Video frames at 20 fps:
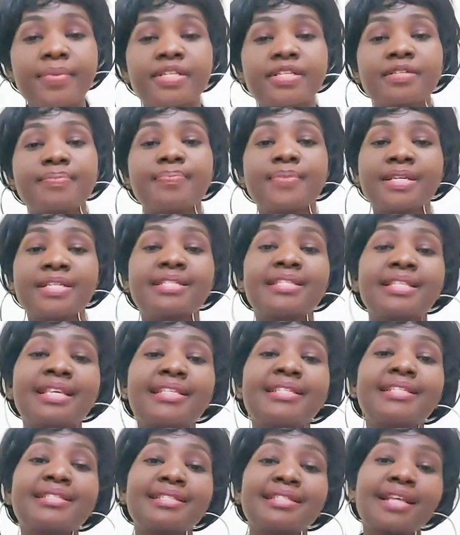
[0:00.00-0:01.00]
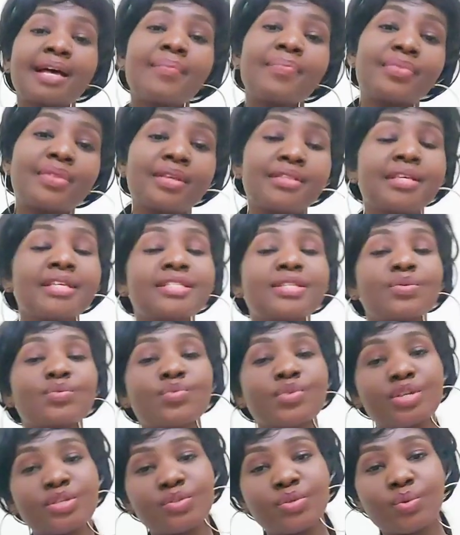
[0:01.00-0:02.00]
it means there's a
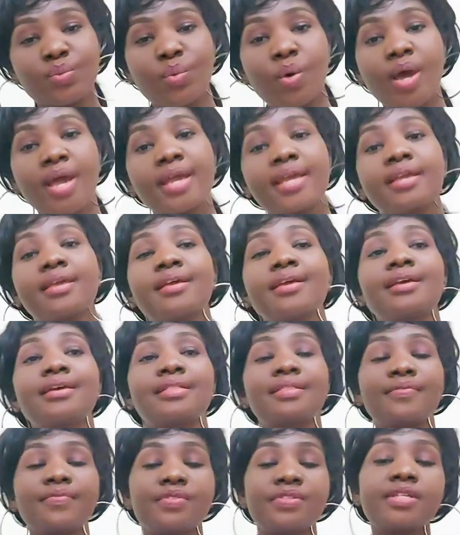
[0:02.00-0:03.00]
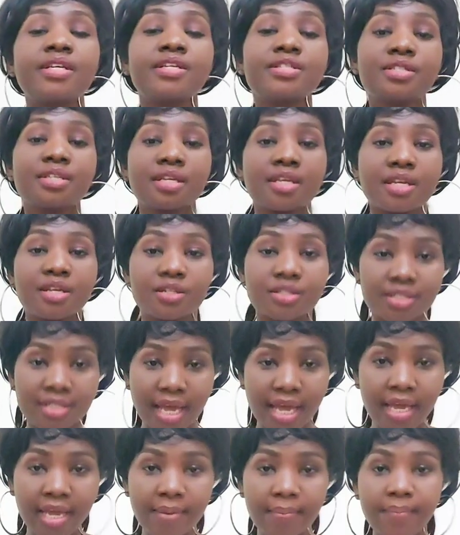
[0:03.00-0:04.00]
reason why the visa is taking
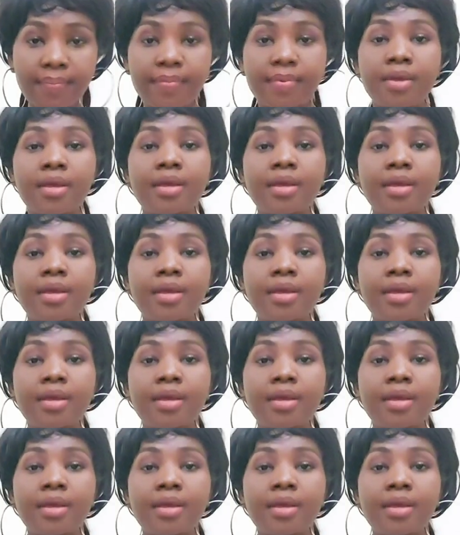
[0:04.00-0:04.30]
time.